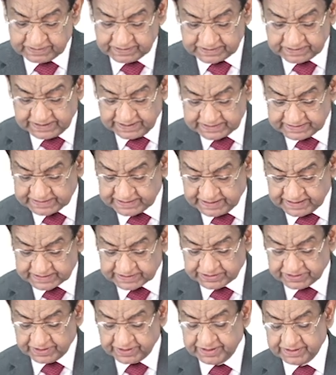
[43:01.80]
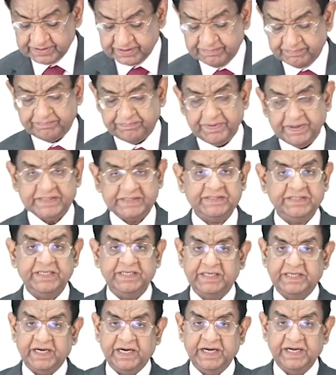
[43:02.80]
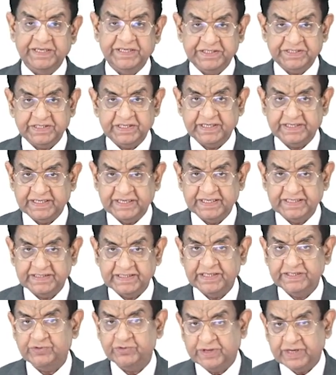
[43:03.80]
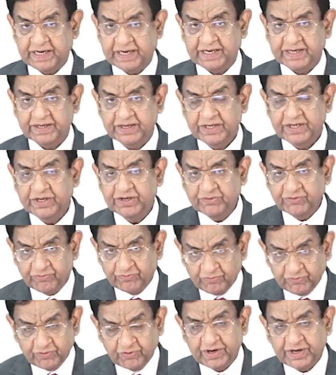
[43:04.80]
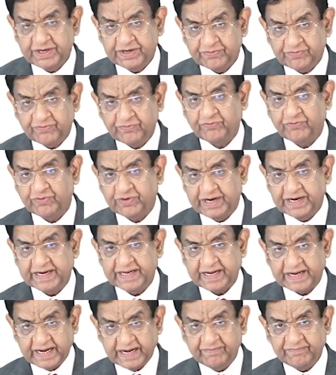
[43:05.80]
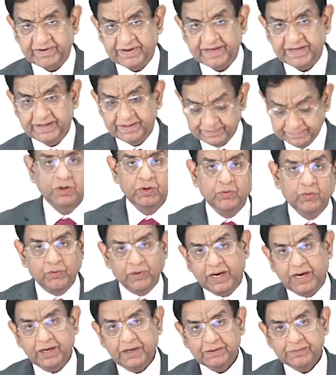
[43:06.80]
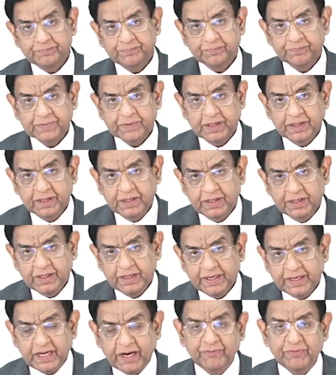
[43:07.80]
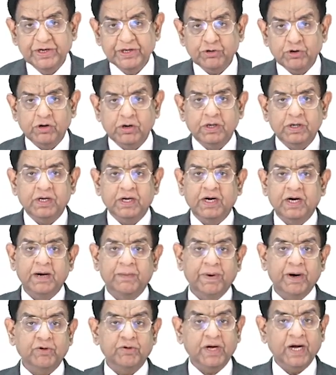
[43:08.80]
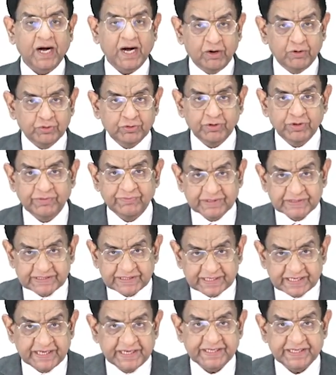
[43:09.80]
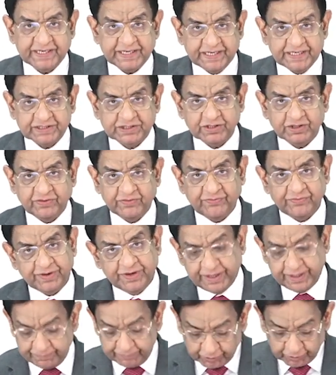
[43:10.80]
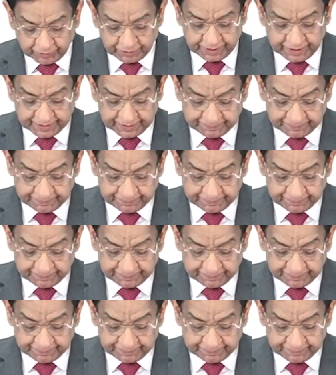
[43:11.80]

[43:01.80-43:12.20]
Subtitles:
chest X-ray, the best initial test, and you get fluid-filled cavity. Well, now we'll talk about how to investigate a case of pneumonia.